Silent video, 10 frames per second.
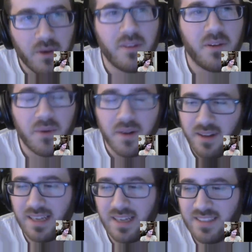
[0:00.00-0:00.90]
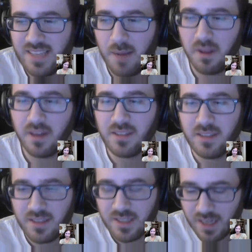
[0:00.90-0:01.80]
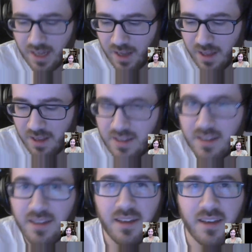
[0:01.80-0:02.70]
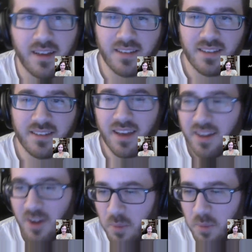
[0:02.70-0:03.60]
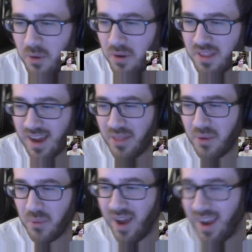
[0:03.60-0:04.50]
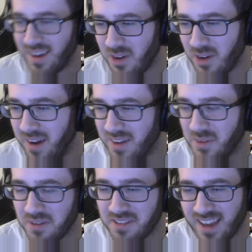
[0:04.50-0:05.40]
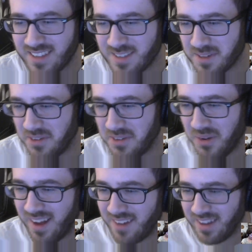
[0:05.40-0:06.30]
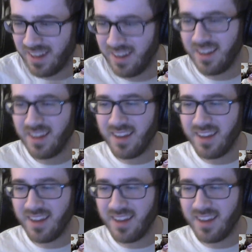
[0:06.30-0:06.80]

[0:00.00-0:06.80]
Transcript: I'm going to establish, because it's going to go poorly either way, so I might as well take some control out of it.